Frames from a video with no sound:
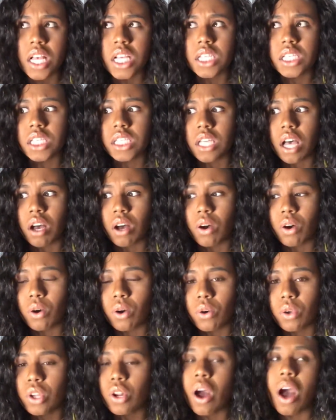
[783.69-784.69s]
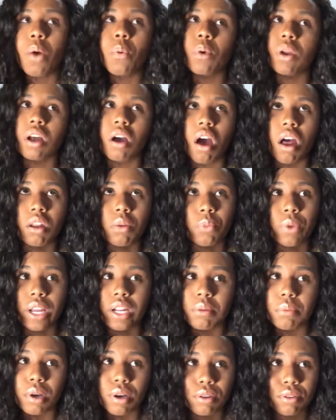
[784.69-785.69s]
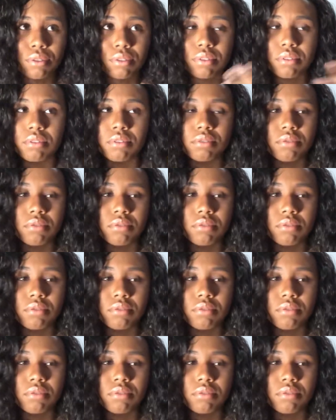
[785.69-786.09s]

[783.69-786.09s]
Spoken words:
So, you know, I don't want to call them random hoes.